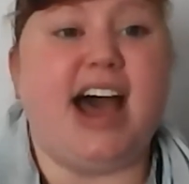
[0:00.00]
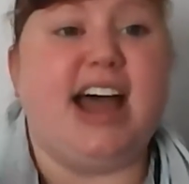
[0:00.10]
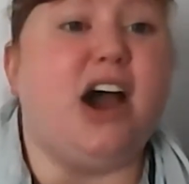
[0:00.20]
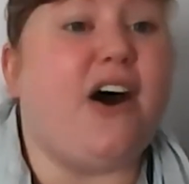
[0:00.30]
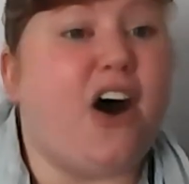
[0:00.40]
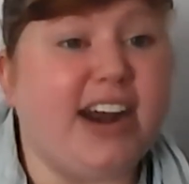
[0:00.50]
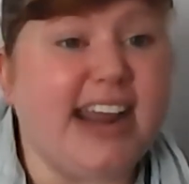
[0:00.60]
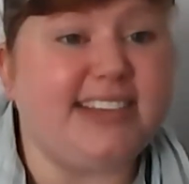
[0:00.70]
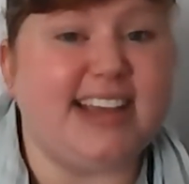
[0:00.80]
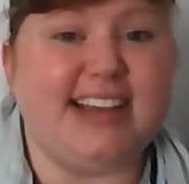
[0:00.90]
An
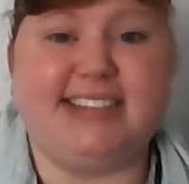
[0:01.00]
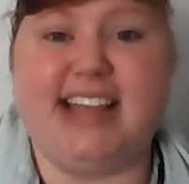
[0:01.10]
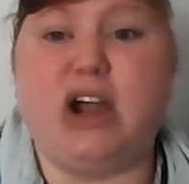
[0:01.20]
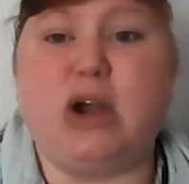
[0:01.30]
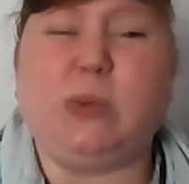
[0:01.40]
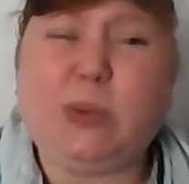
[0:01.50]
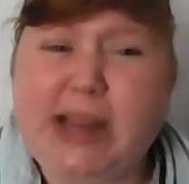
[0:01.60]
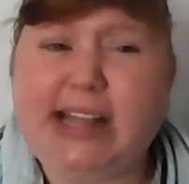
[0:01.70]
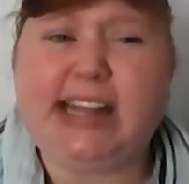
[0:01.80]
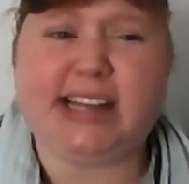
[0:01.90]
audit is like a
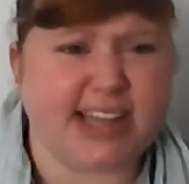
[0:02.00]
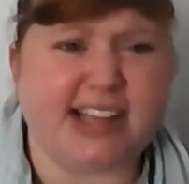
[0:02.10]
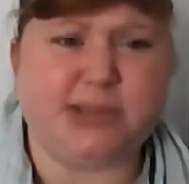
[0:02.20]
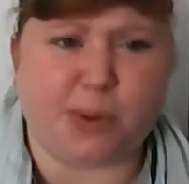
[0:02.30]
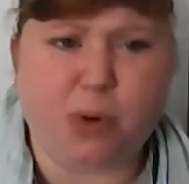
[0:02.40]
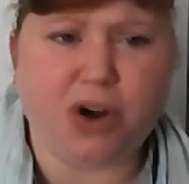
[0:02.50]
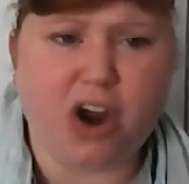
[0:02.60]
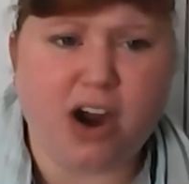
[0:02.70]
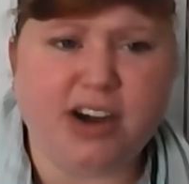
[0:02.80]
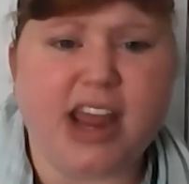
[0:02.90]
really intense report
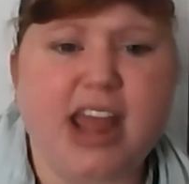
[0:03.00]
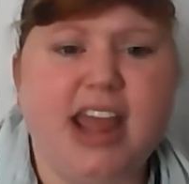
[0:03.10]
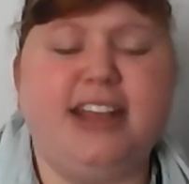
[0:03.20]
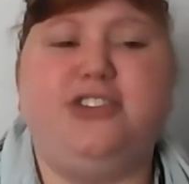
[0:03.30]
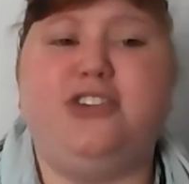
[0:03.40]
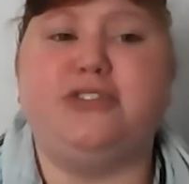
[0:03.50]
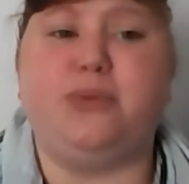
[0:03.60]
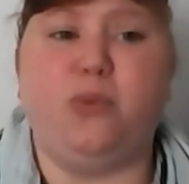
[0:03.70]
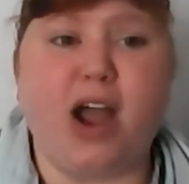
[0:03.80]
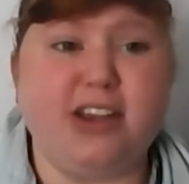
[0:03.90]
card. It
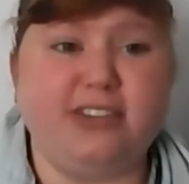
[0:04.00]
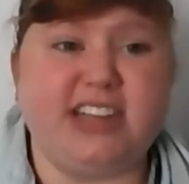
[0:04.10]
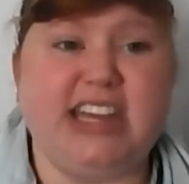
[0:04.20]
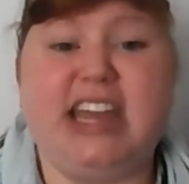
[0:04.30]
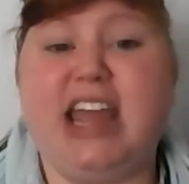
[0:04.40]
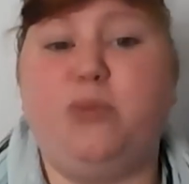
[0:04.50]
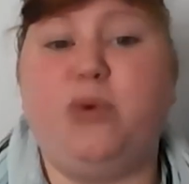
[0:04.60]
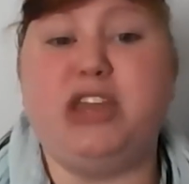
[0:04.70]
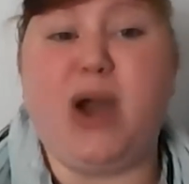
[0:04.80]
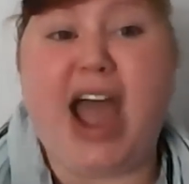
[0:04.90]
shows what you're taking and
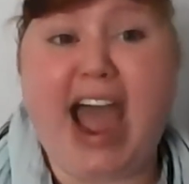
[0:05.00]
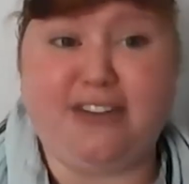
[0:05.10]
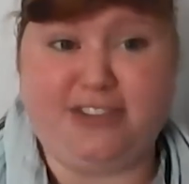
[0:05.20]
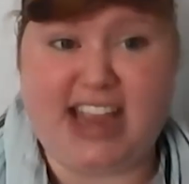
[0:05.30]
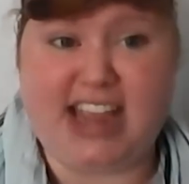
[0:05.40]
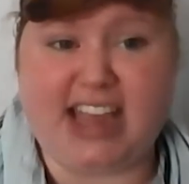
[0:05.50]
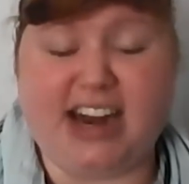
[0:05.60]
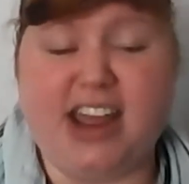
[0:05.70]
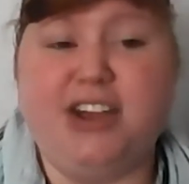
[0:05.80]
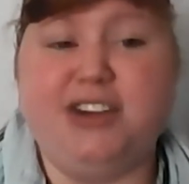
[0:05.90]
what you have
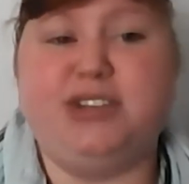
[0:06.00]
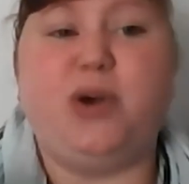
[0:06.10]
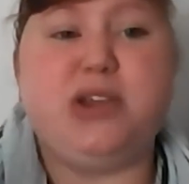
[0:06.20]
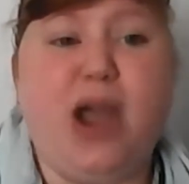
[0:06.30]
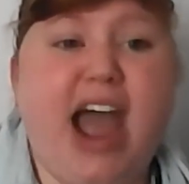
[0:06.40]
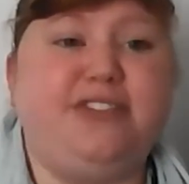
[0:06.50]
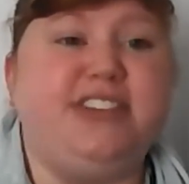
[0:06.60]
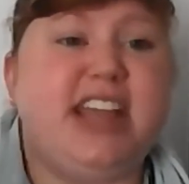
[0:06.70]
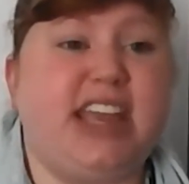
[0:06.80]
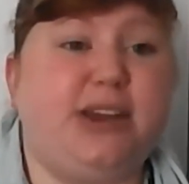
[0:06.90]
taken. So what you have
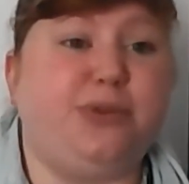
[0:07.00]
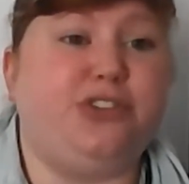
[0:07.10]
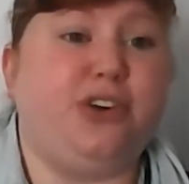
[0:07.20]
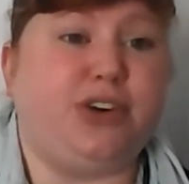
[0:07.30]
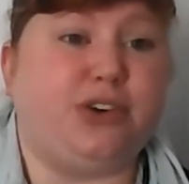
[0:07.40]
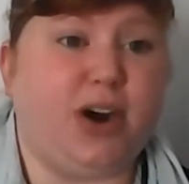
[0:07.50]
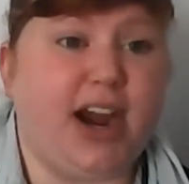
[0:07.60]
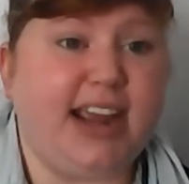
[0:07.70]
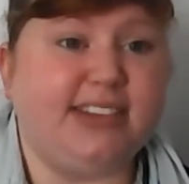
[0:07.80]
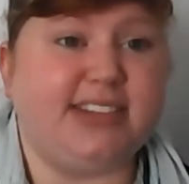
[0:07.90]
taken, it will show your
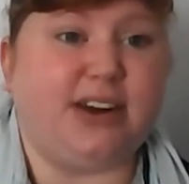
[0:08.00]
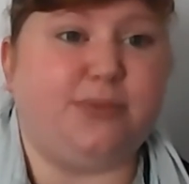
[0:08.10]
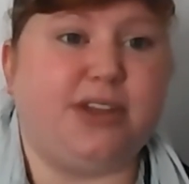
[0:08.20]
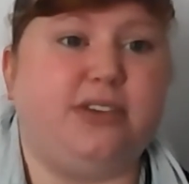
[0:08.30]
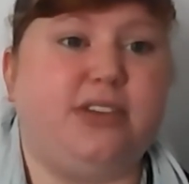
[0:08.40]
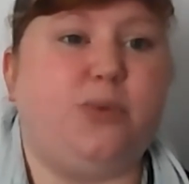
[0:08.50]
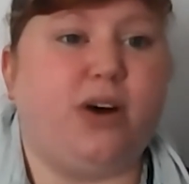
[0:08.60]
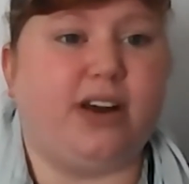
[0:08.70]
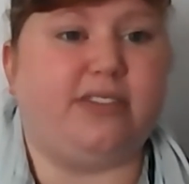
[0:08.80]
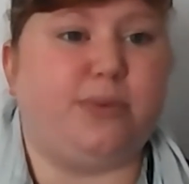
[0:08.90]
grades and whether they
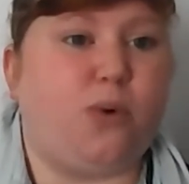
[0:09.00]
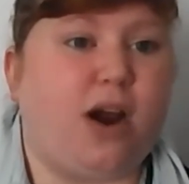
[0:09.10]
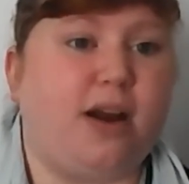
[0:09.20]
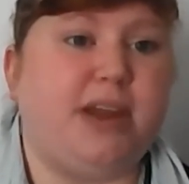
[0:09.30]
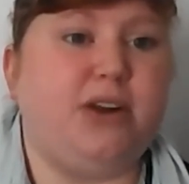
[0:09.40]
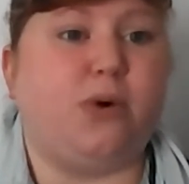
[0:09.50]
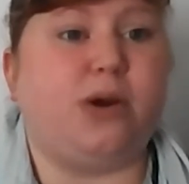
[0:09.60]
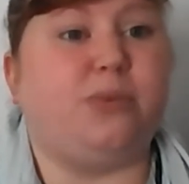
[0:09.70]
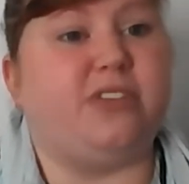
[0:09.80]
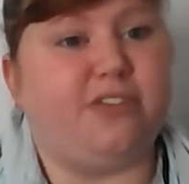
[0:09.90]
work as a requirement
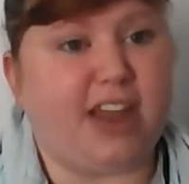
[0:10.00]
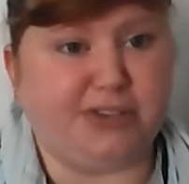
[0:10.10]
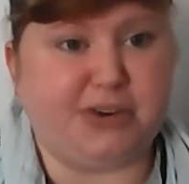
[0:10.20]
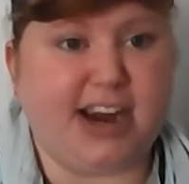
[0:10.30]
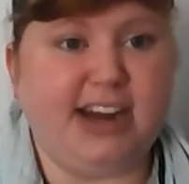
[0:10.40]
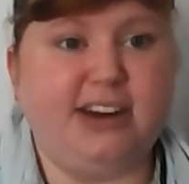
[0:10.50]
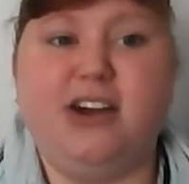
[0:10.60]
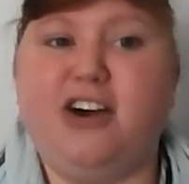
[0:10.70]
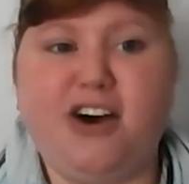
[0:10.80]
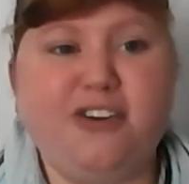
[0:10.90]
or it was a failed grade.
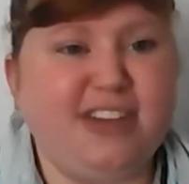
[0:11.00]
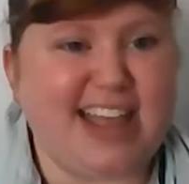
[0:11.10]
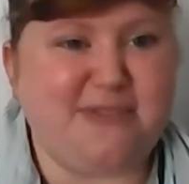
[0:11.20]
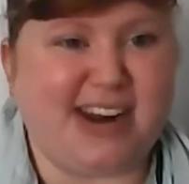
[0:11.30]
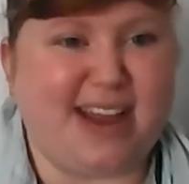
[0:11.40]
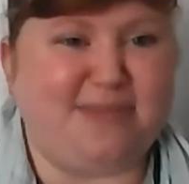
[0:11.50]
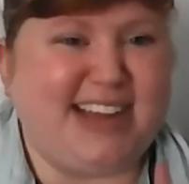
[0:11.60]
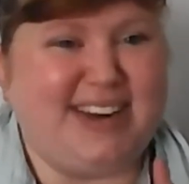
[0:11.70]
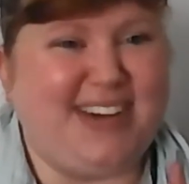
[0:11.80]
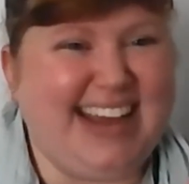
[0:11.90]
Hopefully that won't happen
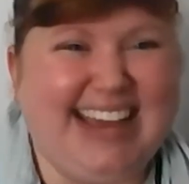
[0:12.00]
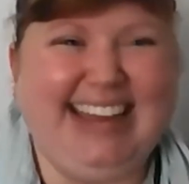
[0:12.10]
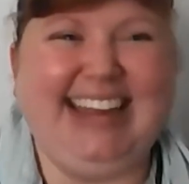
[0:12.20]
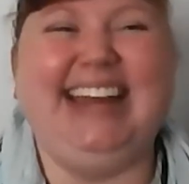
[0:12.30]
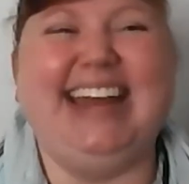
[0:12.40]
to anybody.